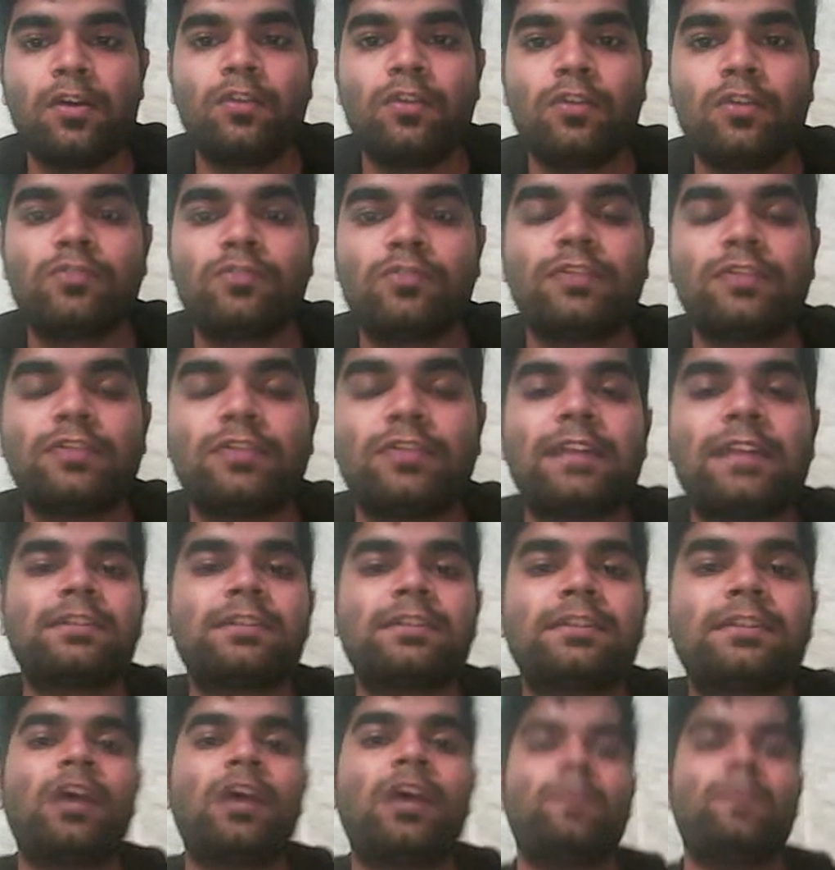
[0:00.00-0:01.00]
So that is
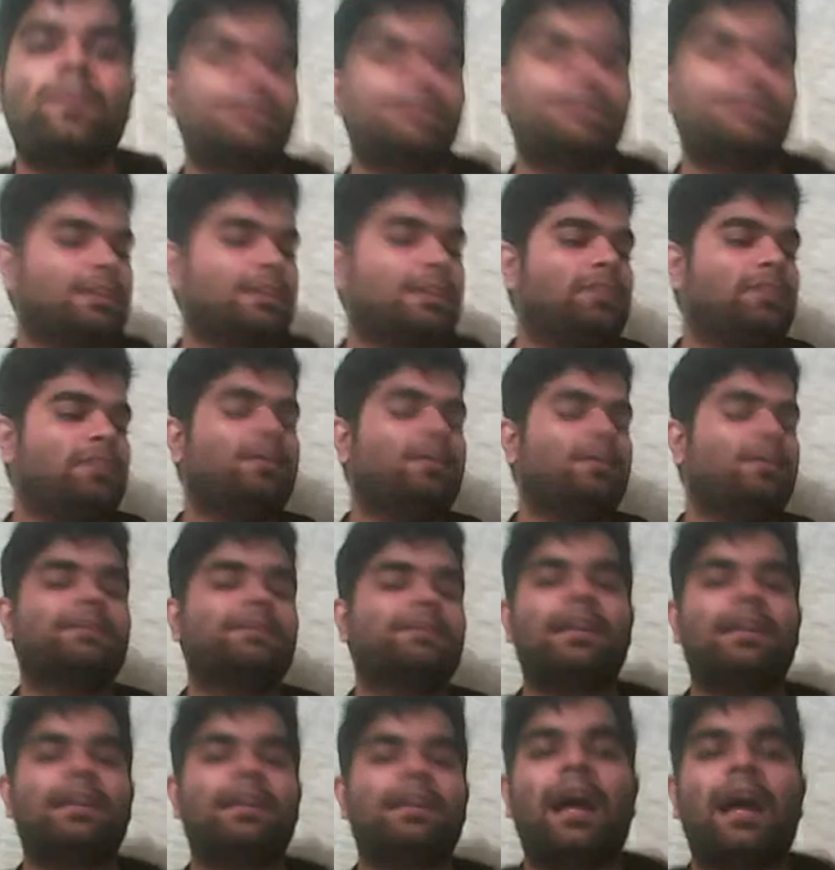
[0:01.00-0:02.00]
how basically you guys can
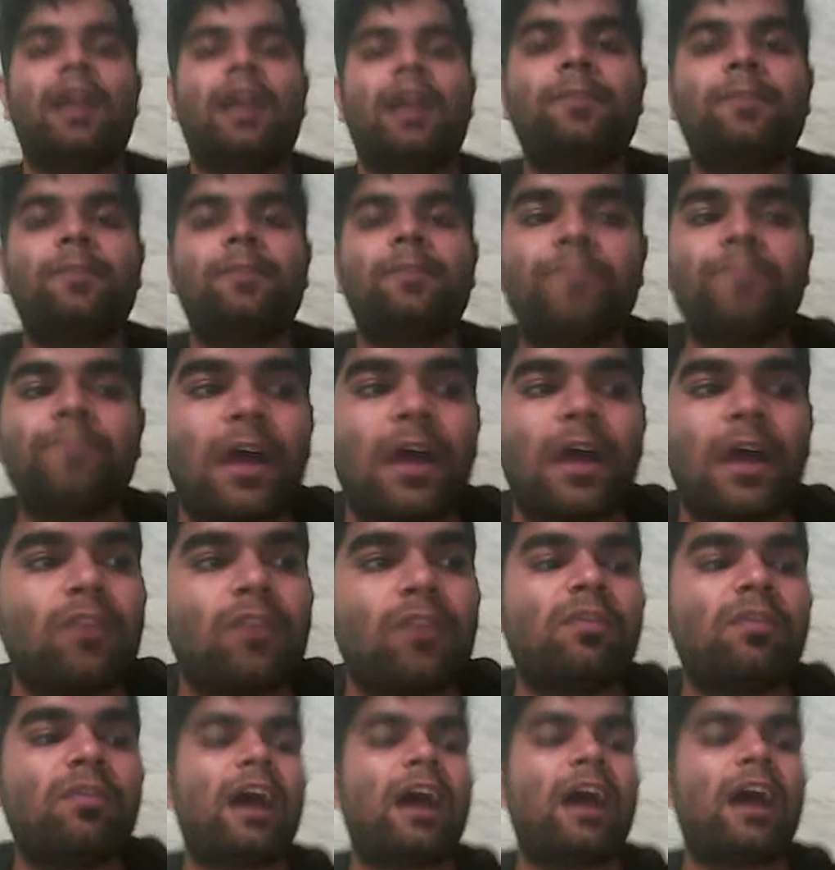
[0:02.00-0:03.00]
add up. Now
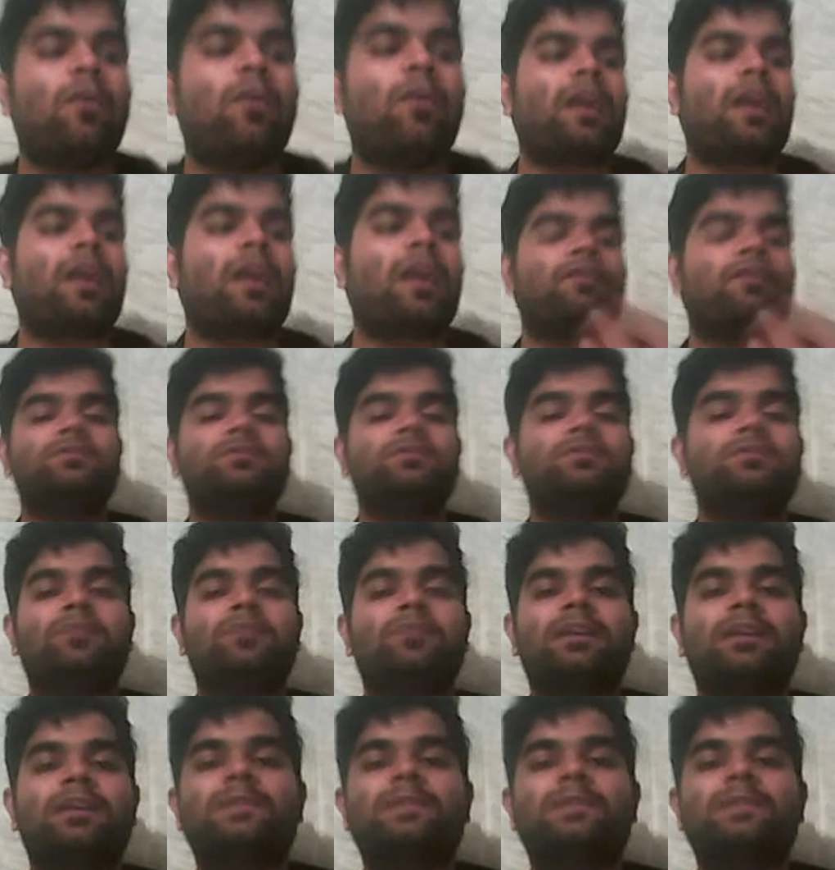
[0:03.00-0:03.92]
what I was doing is